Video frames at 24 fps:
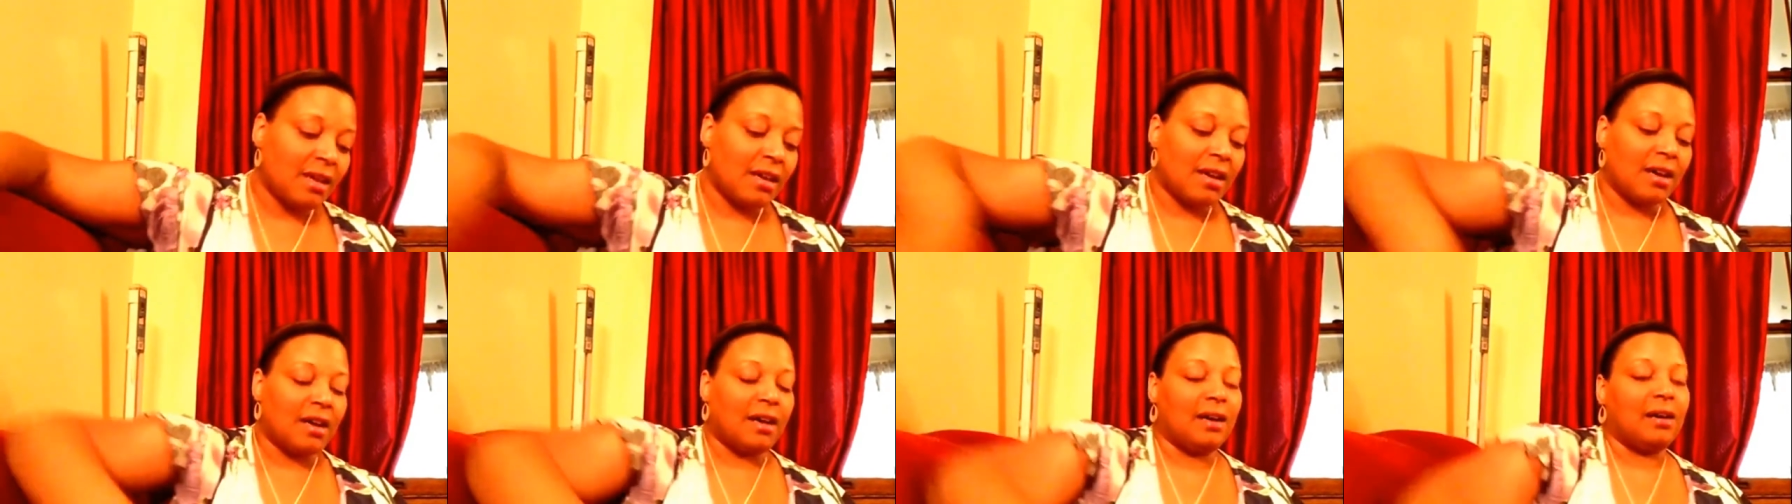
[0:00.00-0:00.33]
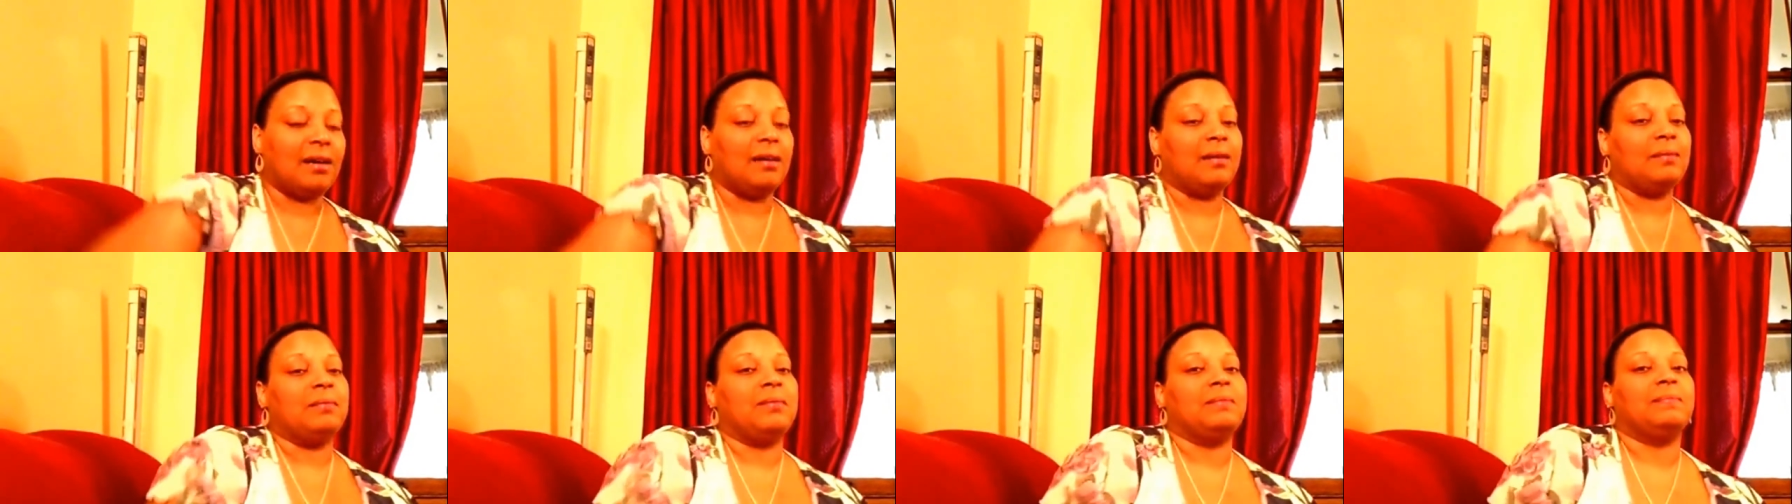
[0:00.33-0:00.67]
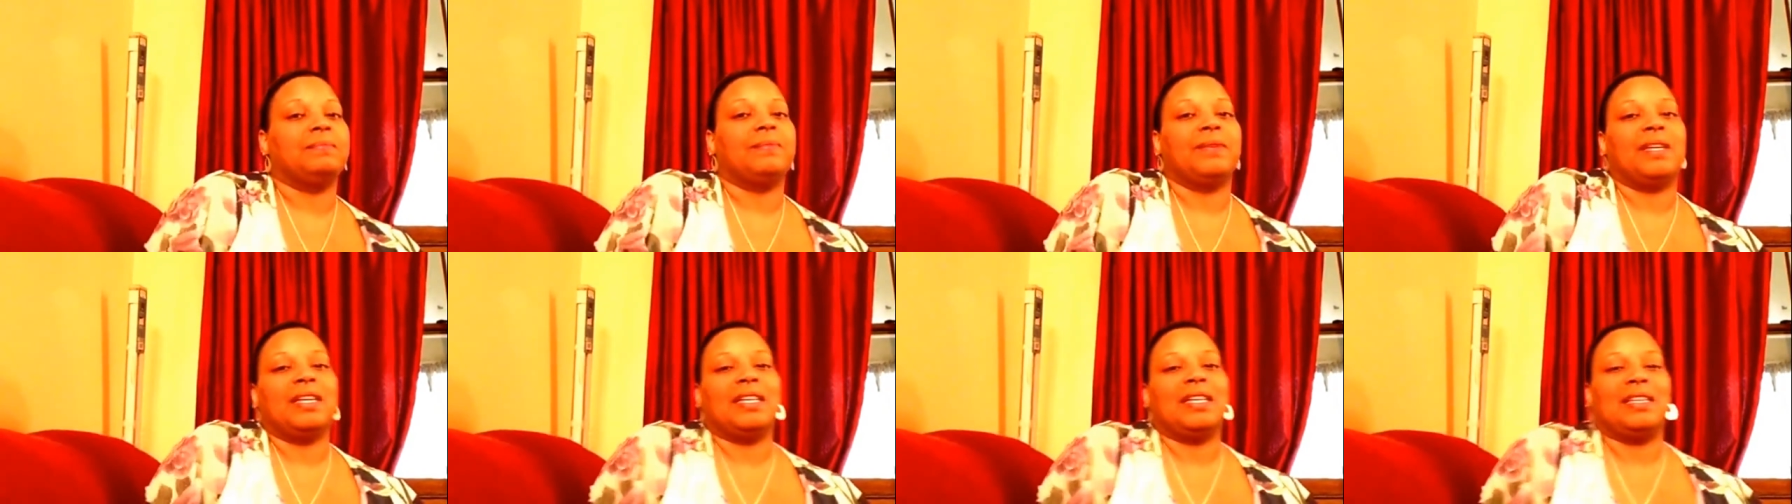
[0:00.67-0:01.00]
that. Um,
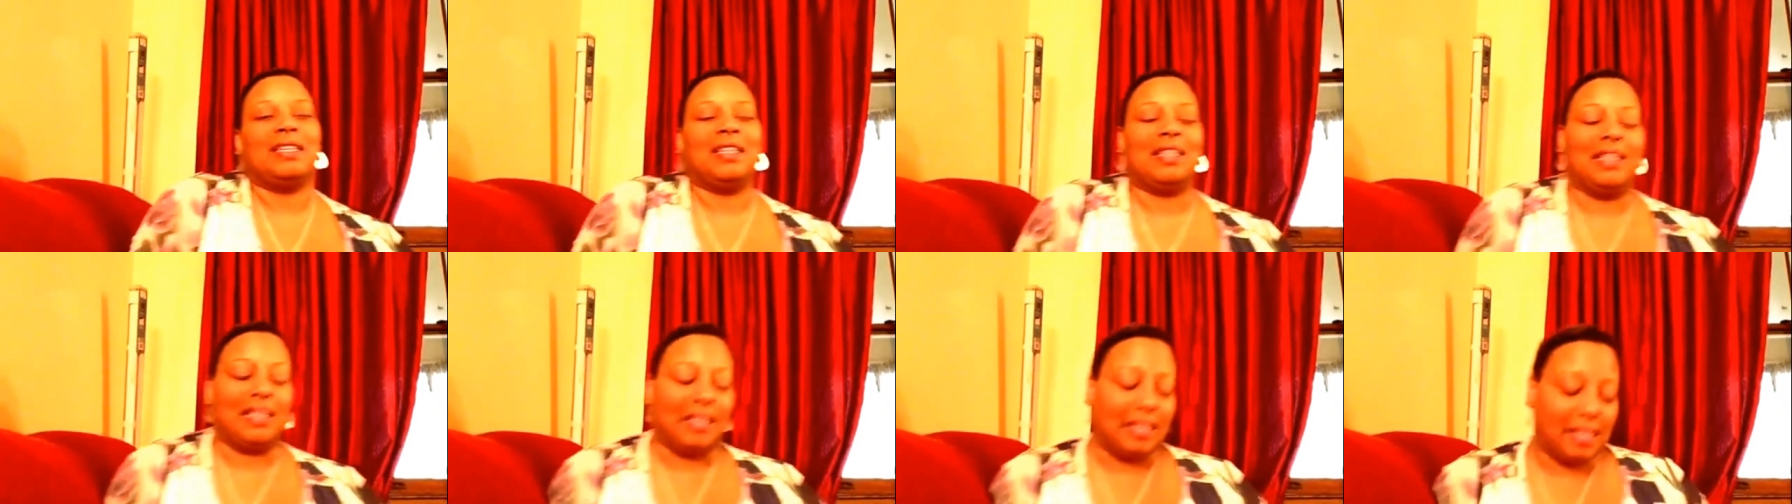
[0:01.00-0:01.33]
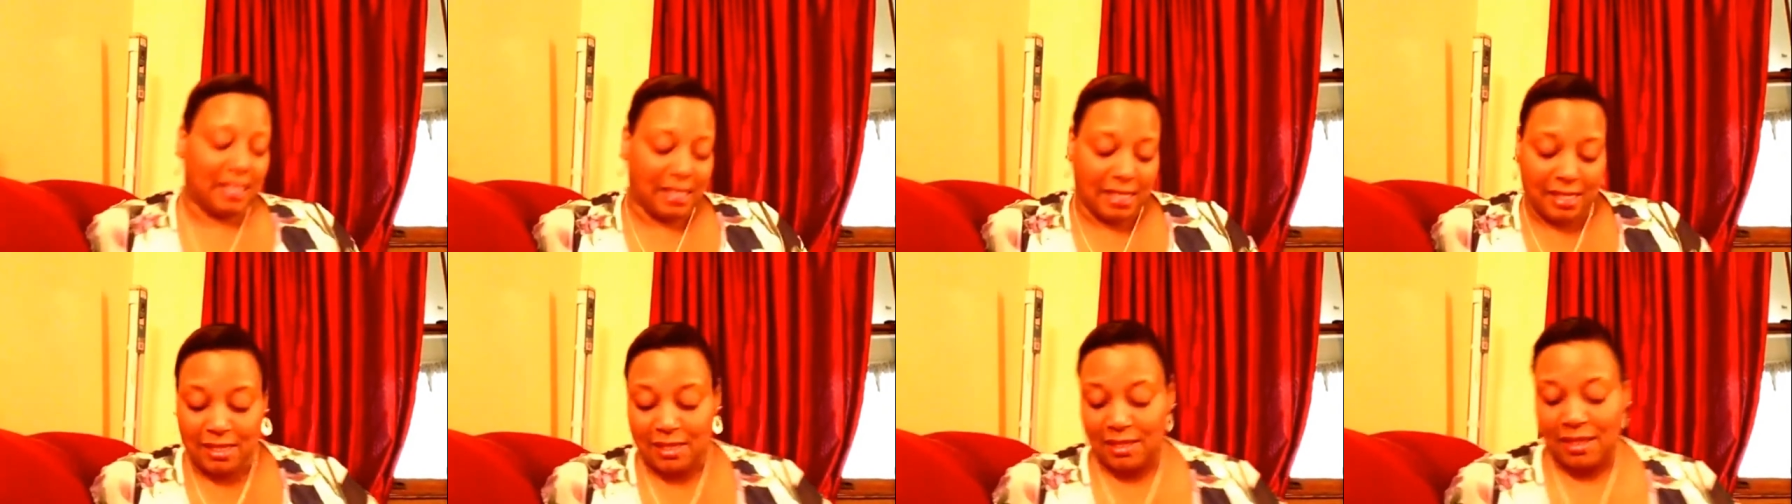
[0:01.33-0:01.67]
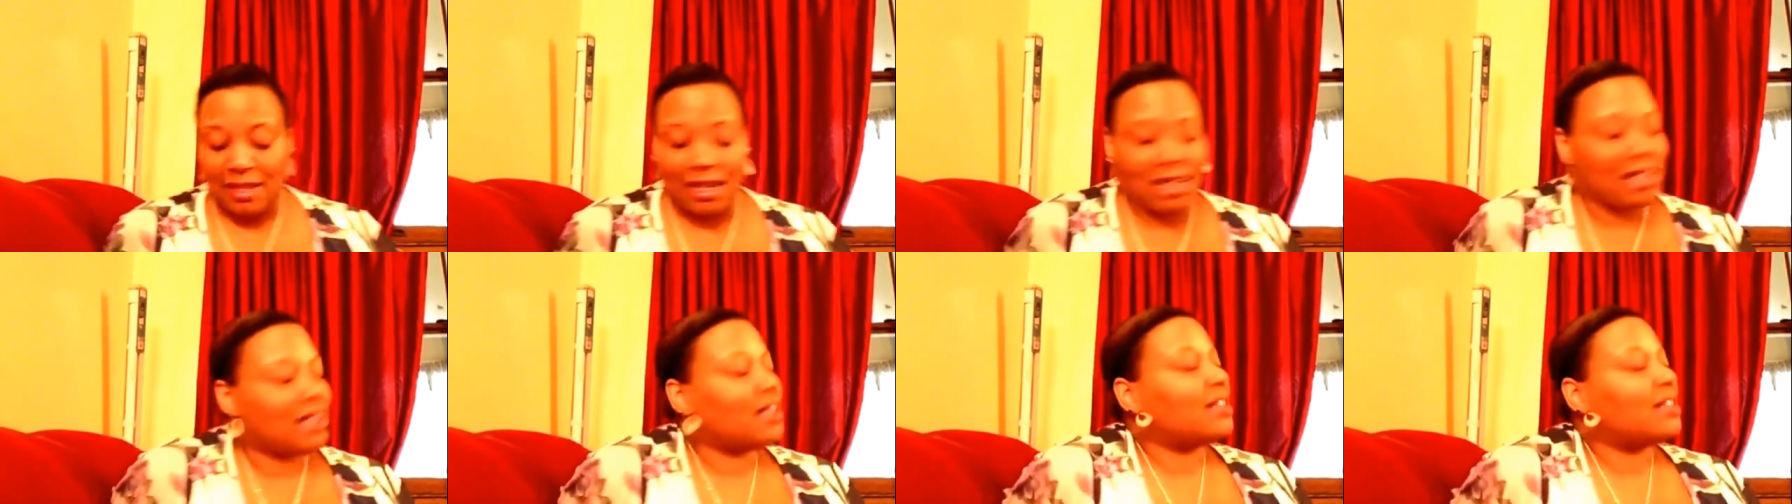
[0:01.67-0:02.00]
and then
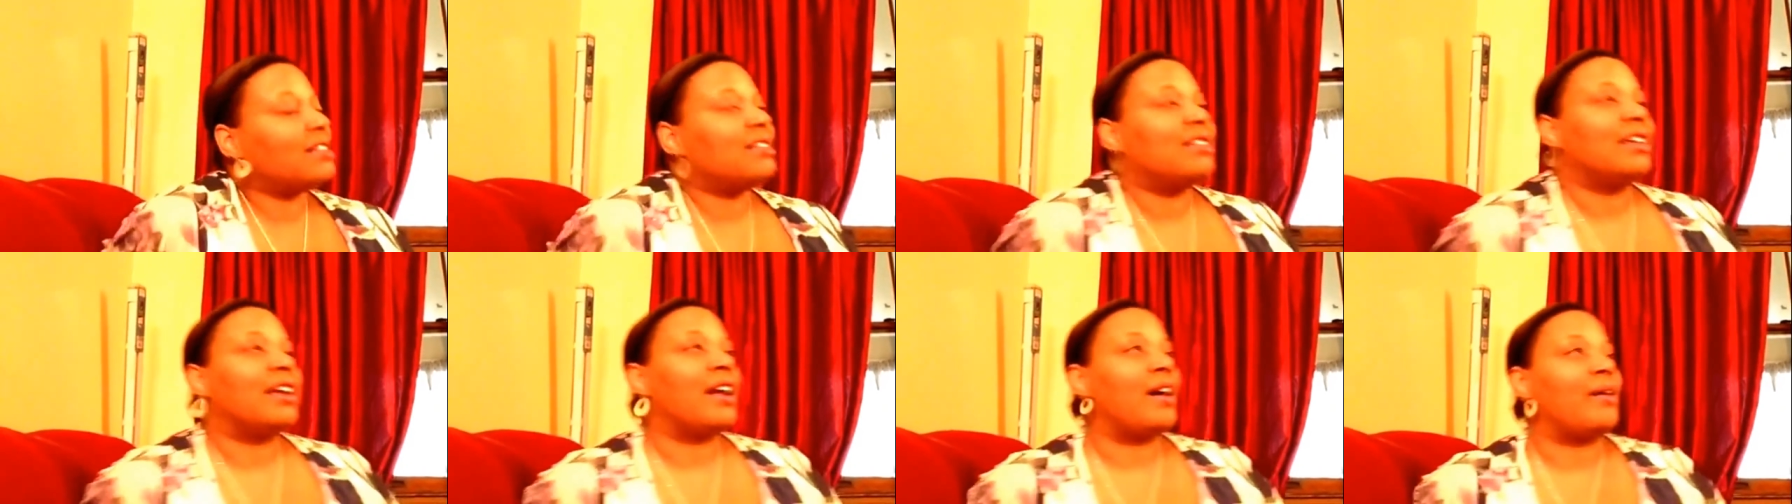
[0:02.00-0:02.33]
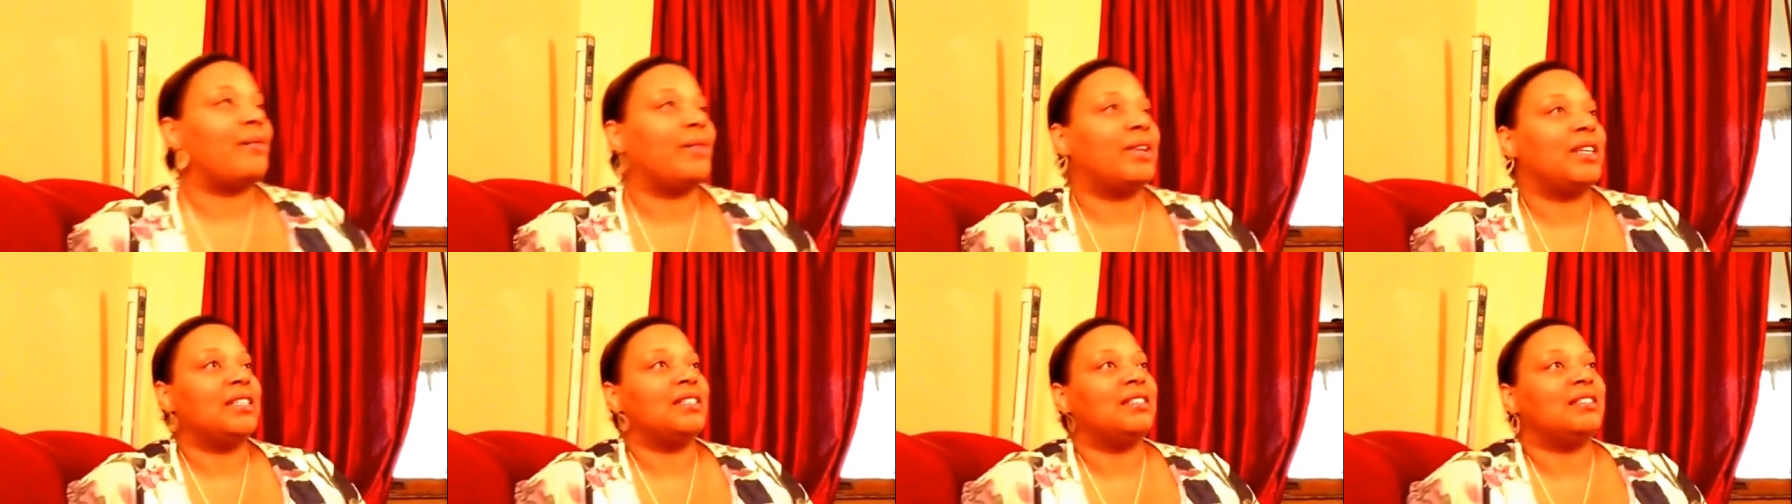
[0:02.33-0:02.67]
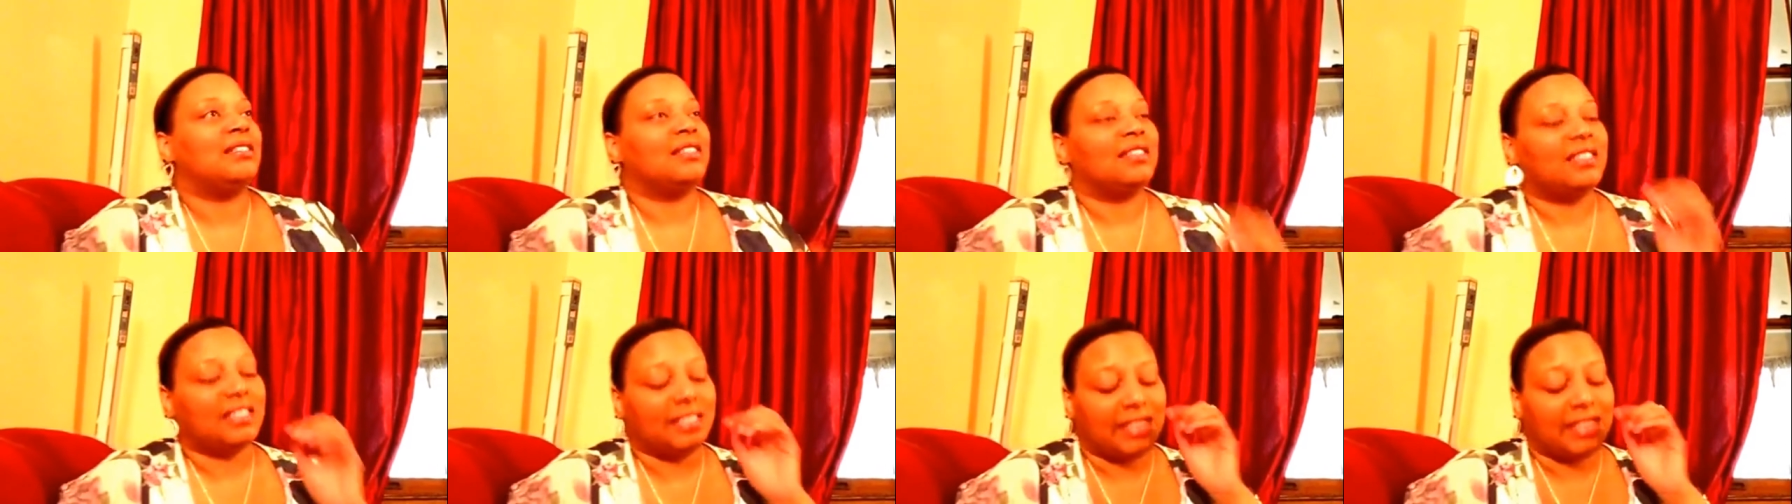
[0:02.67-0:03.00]
the other thing I wanted
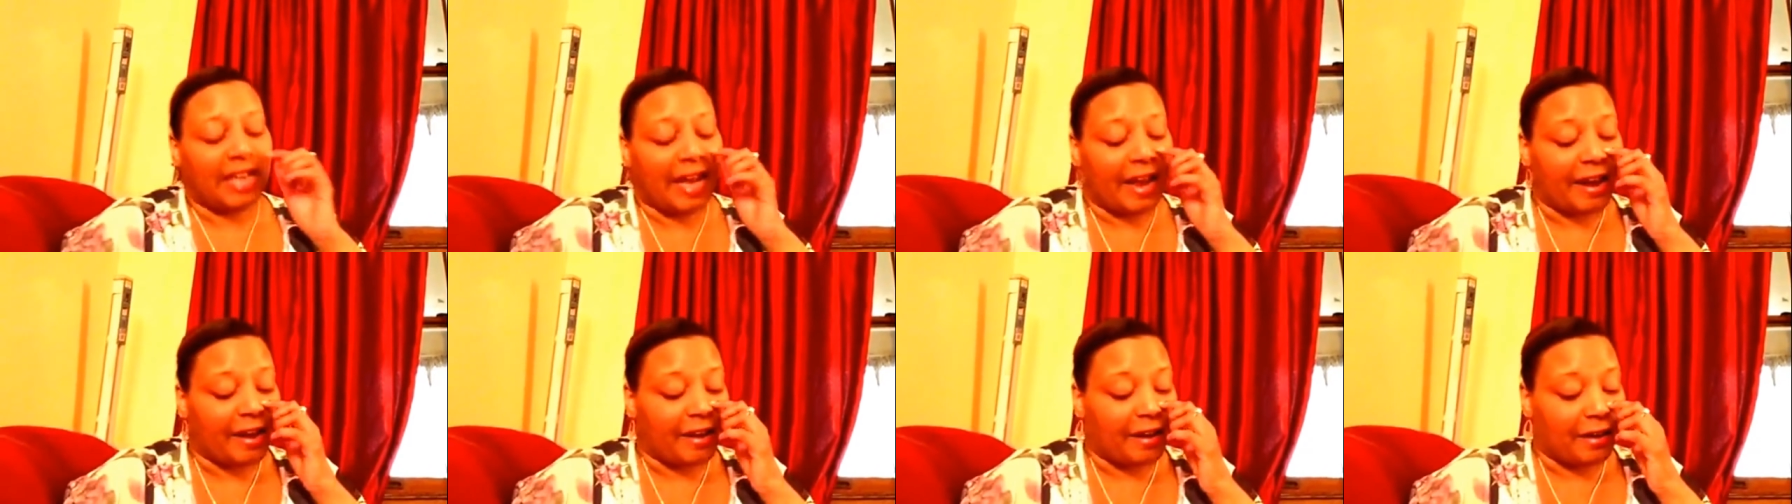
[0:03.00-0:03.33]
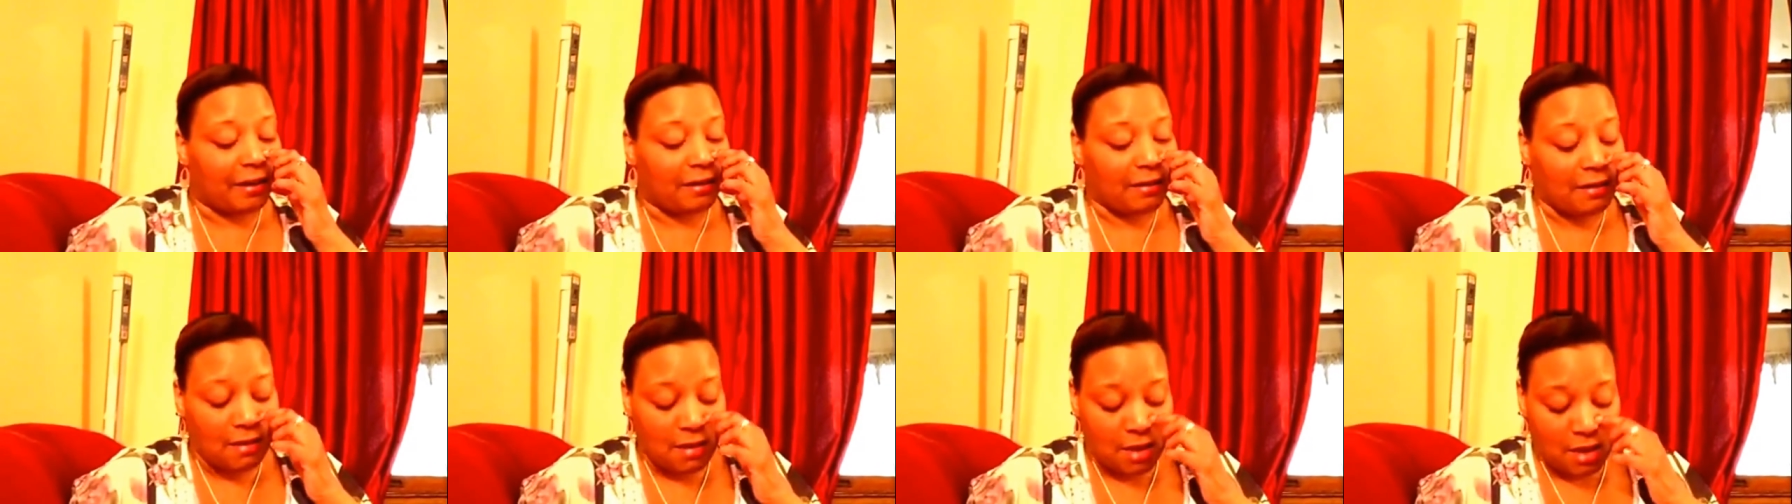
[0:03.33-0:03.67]
to share